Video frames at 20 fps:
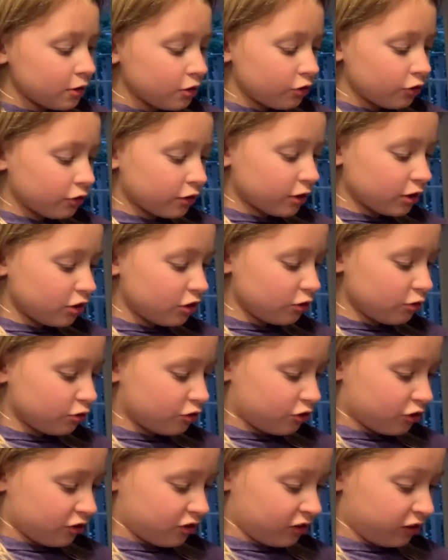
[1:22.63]
you're going to use
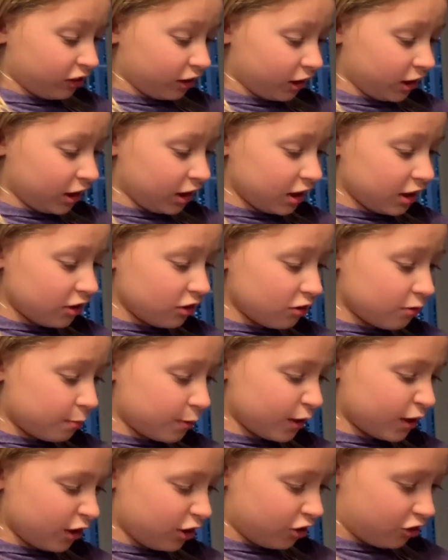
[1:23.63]
just a little bit
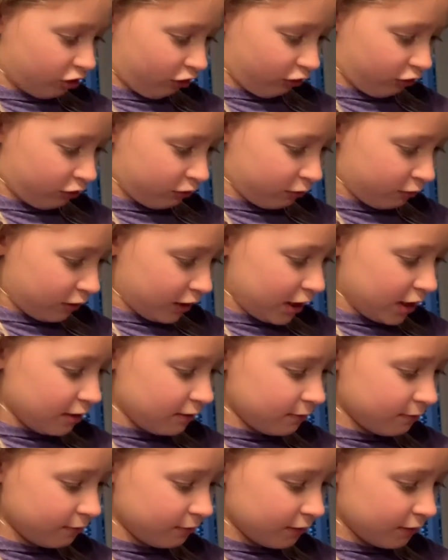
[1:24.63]
of dark green.